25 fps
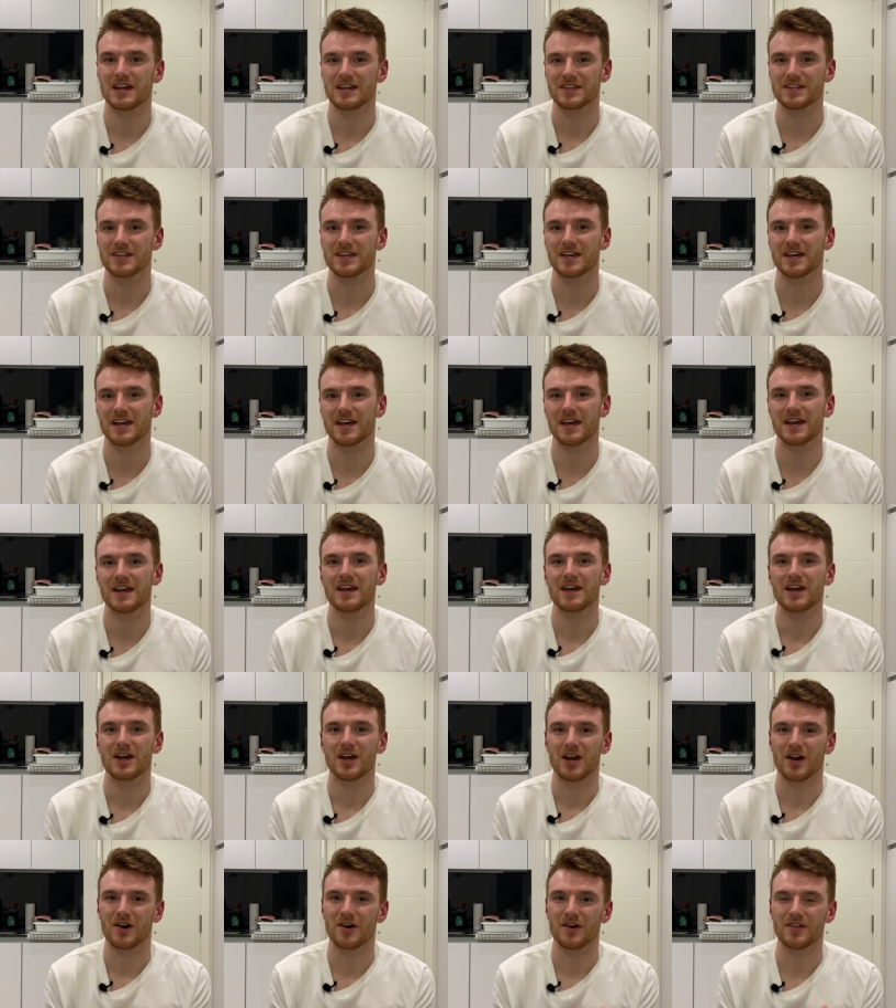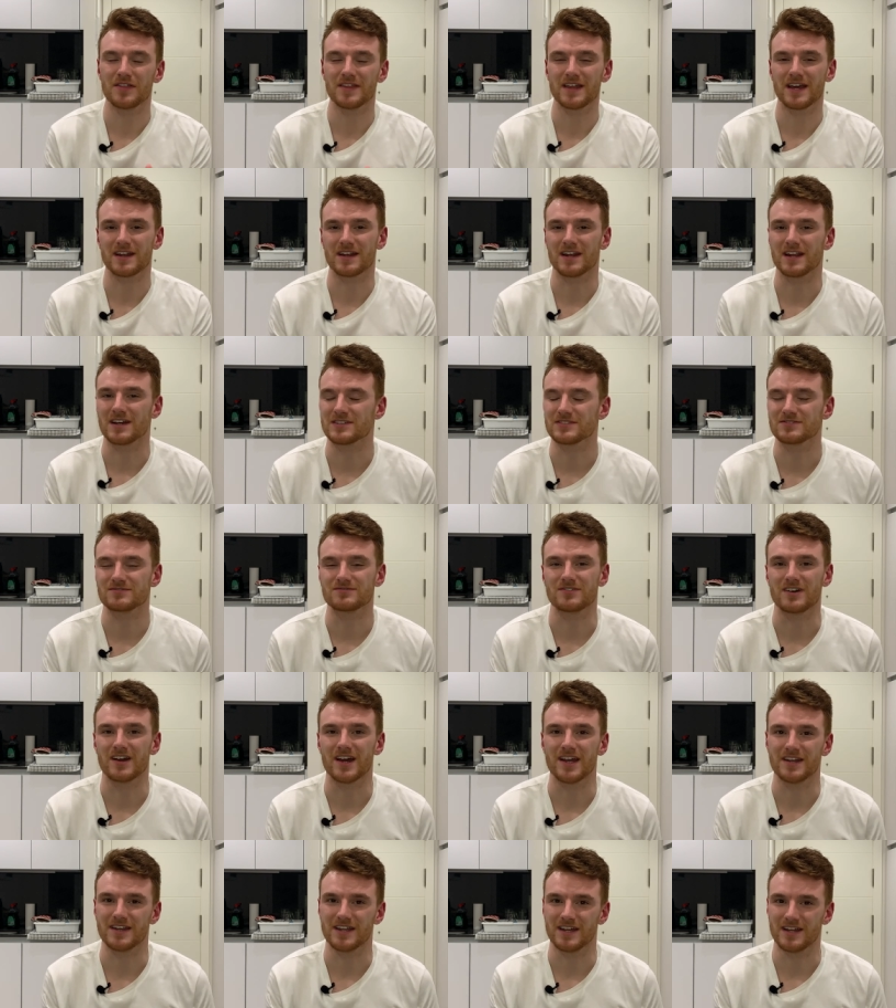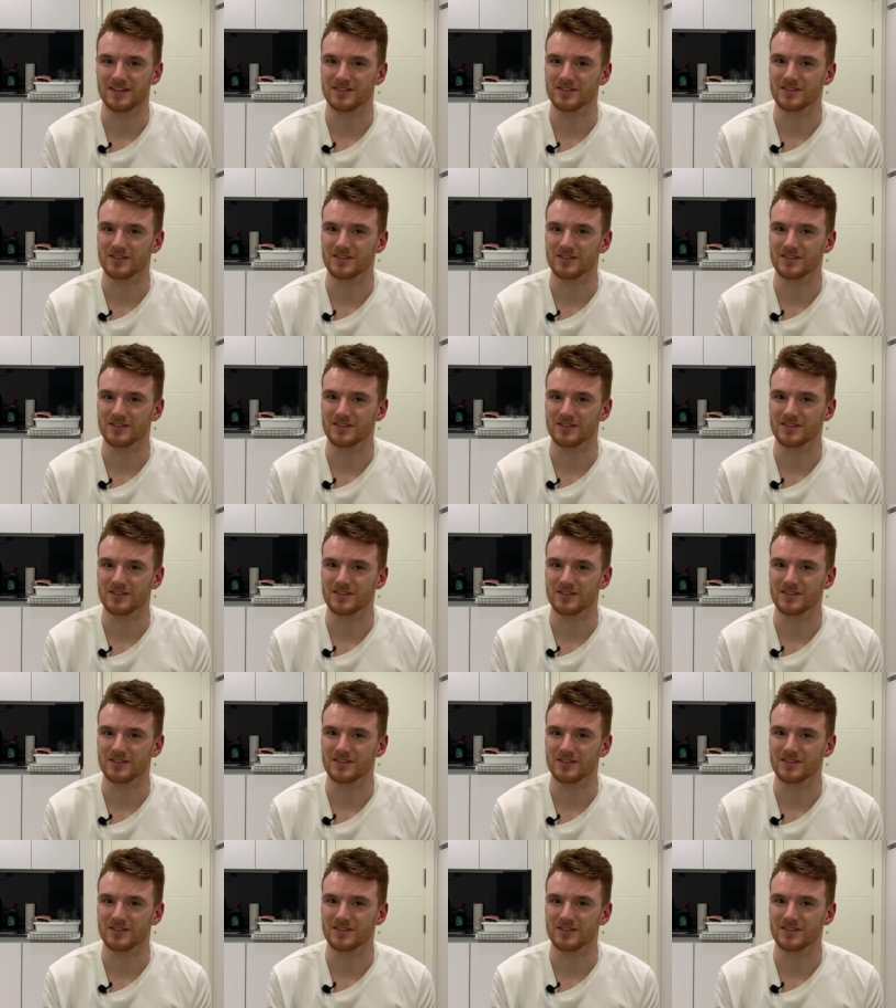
year on that last Friday,